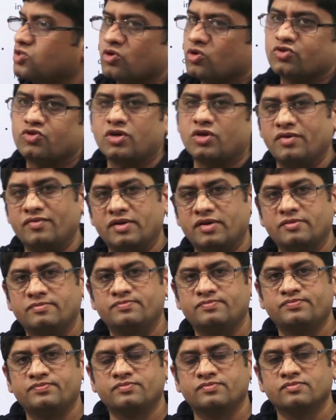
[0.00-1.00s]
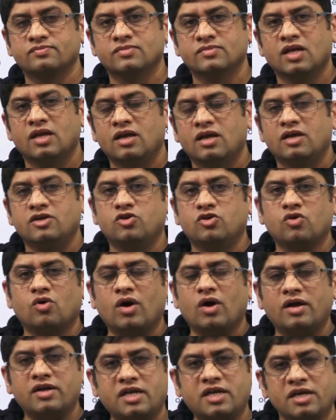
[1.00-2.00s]
is also given. You
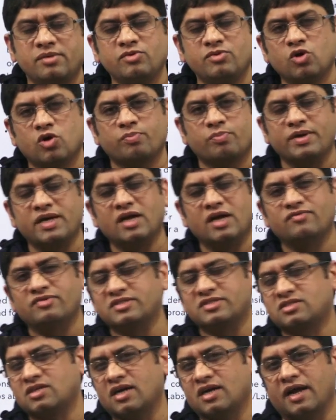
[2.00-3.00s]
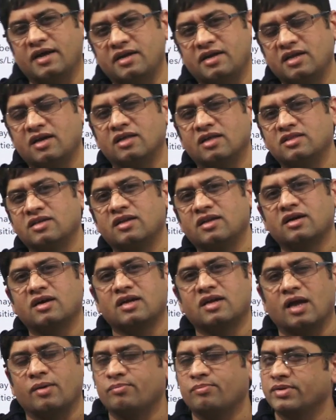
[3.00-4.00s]
know, team YourPedia visited IIT
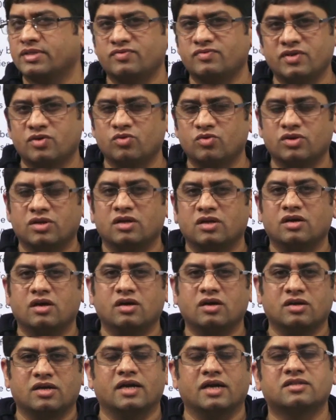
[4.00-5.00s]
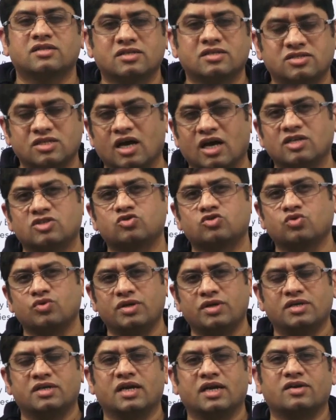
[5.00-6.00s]
Gandhinagar campus. We could get the chance
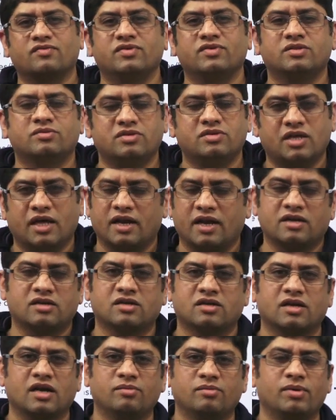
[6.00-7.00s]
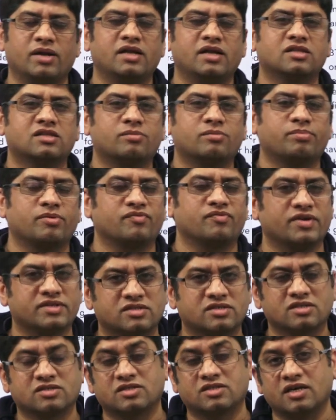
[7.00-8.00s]
to interact with director and many other
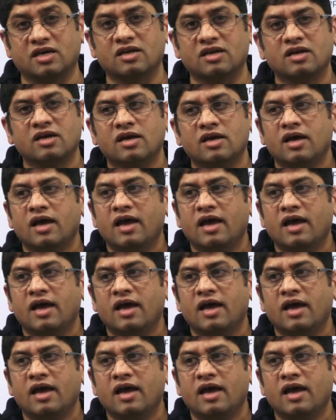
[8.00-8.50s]
professors there.